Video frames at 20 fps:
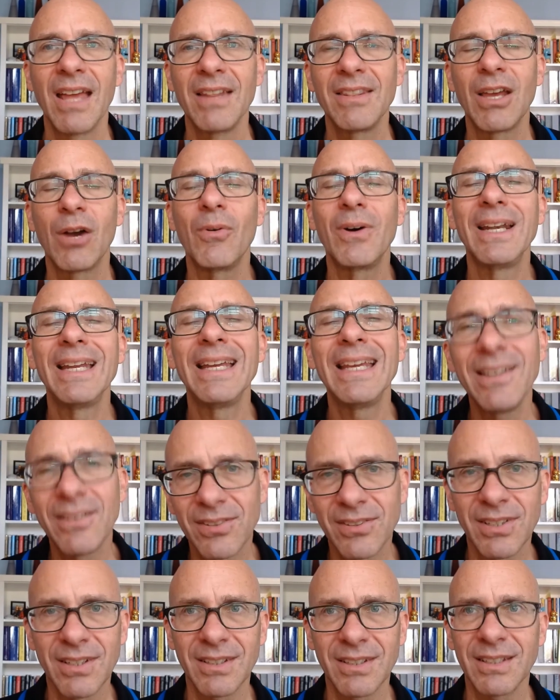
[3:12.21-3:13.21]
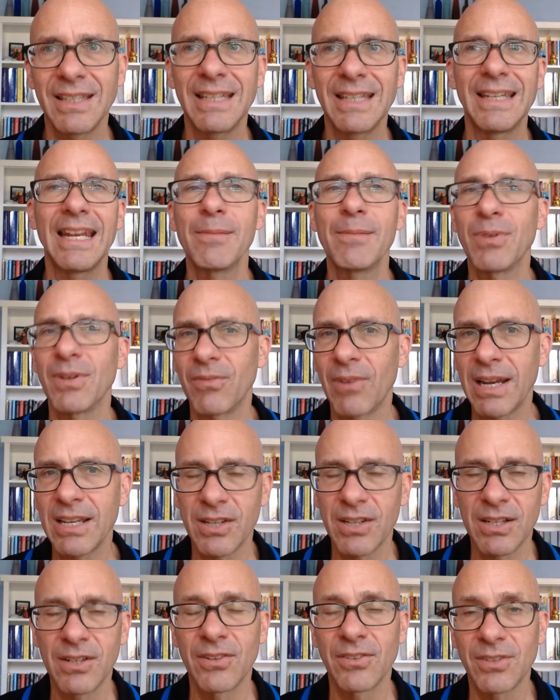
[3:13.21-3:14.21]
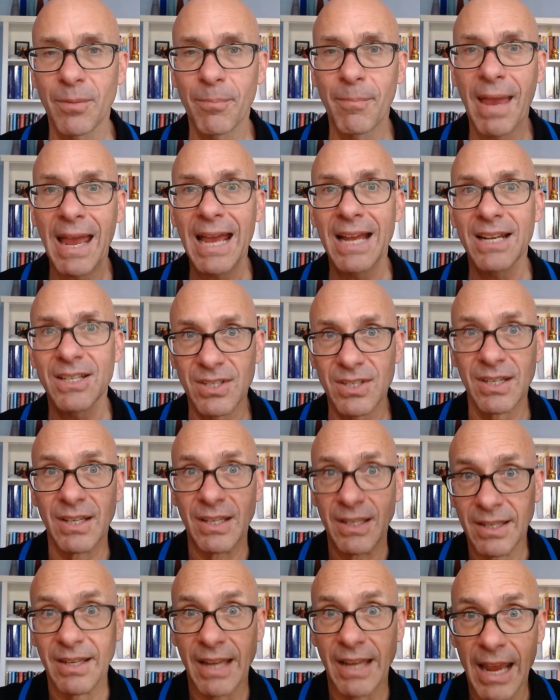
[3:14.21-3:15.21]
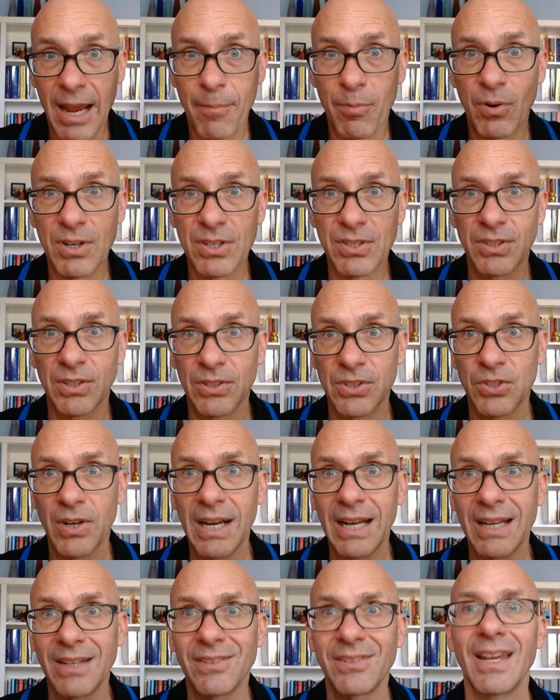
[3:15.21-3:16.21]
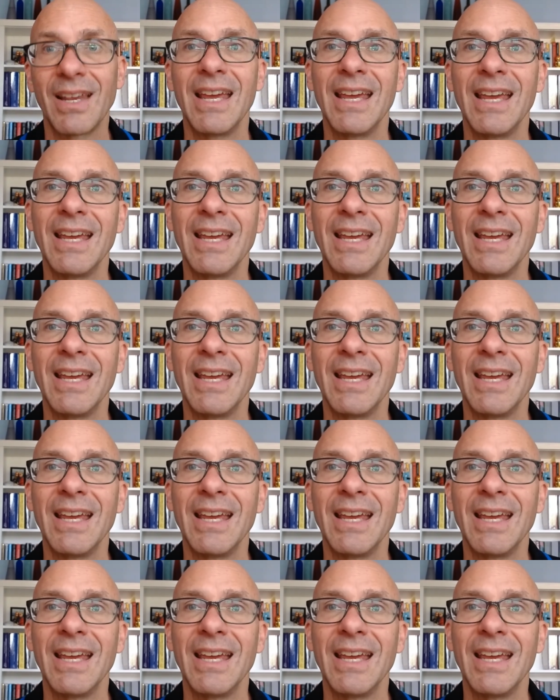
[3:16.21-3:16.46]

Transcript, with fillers: that would instantly enable regulators to match aberrational trades.